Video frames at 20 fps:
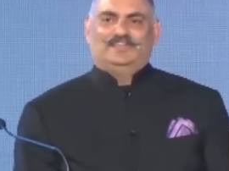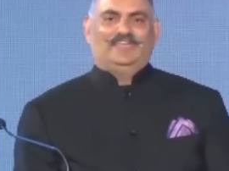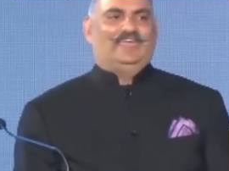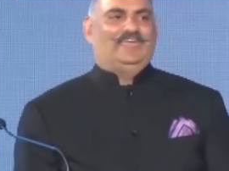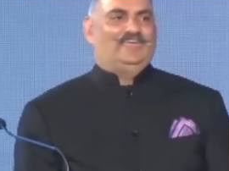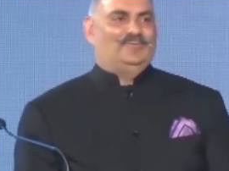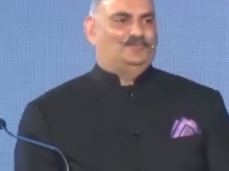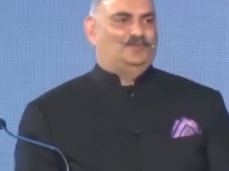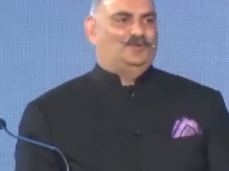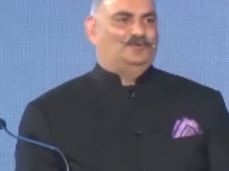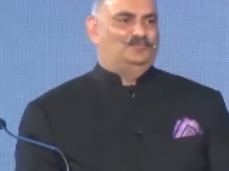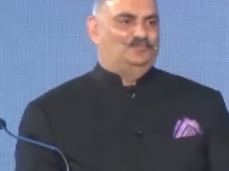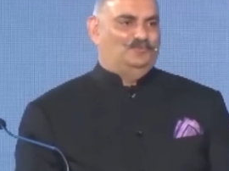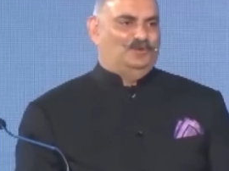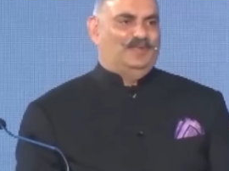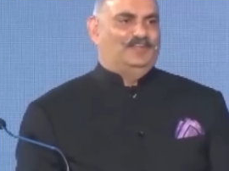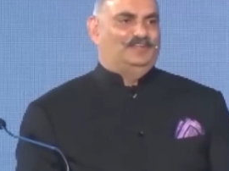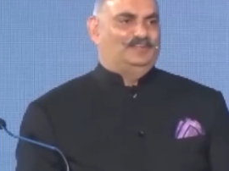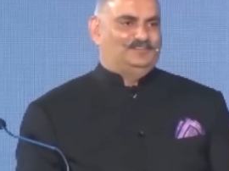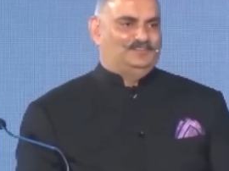care about
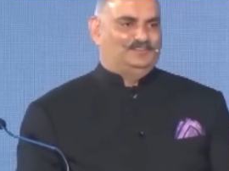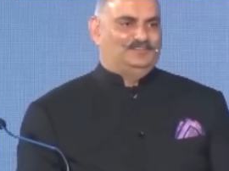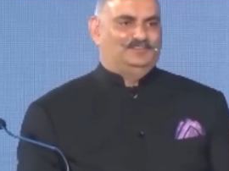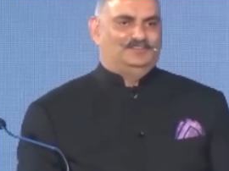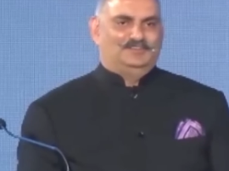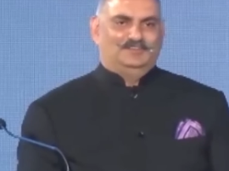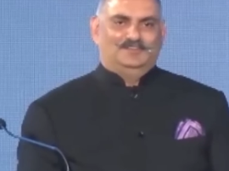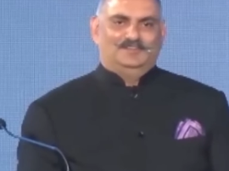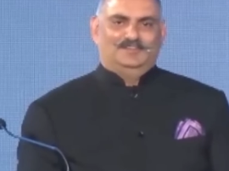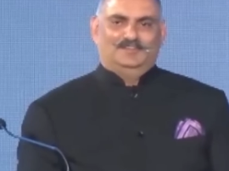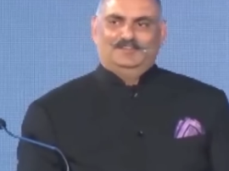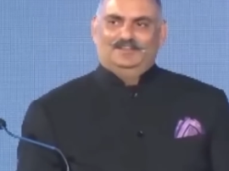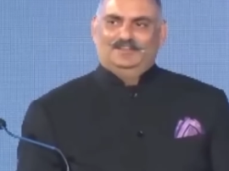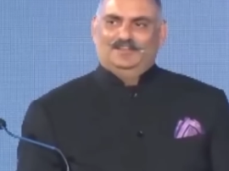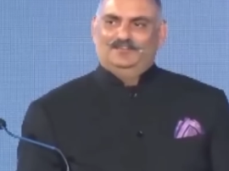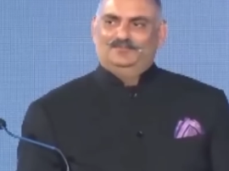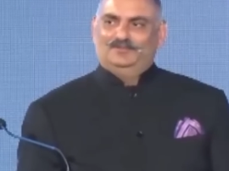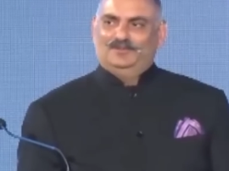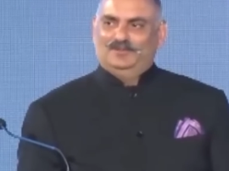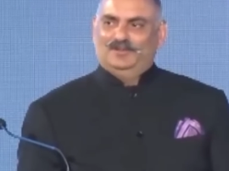Brent.
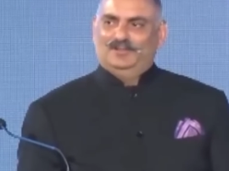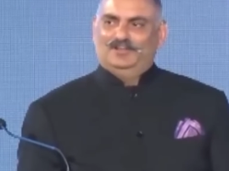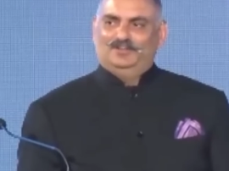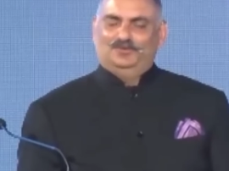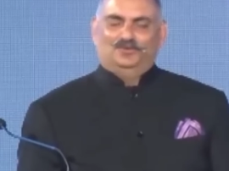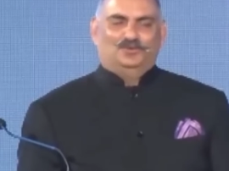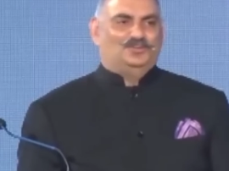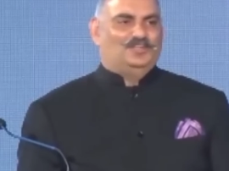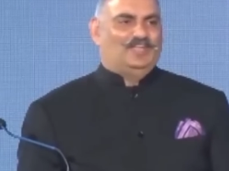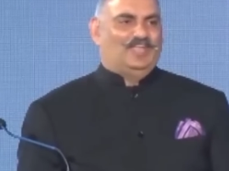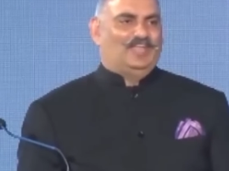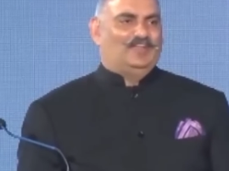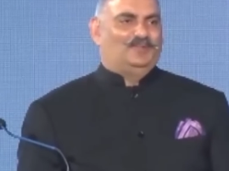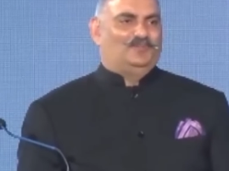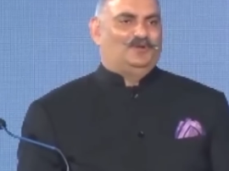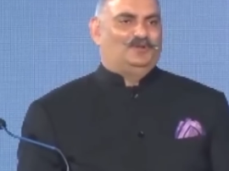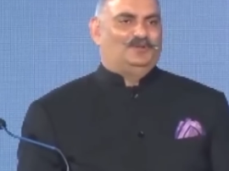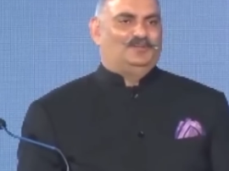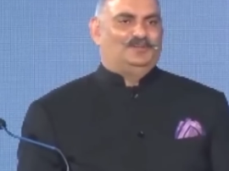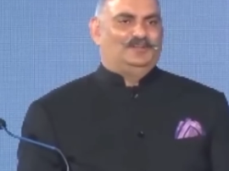And we really don't care
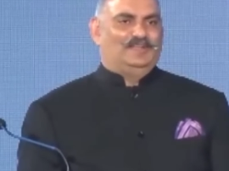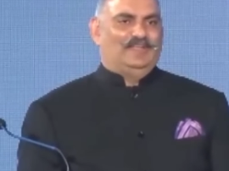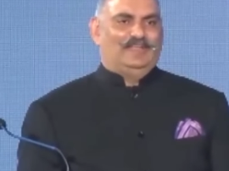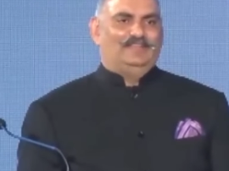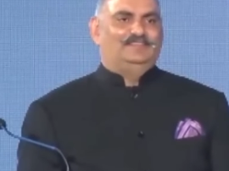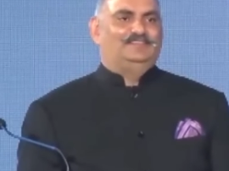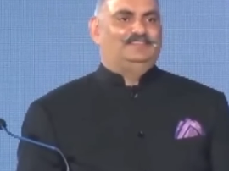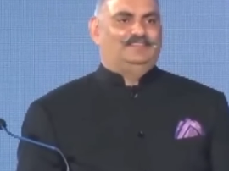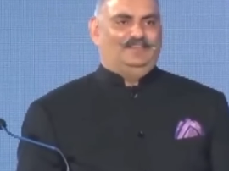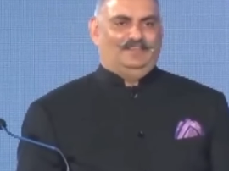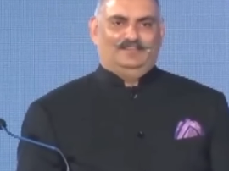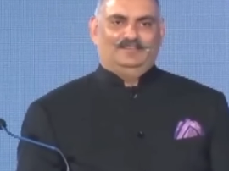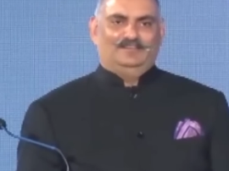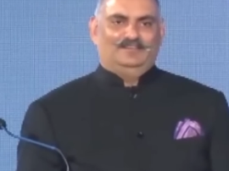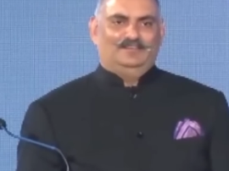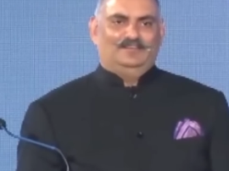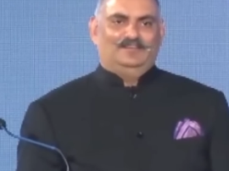about anything.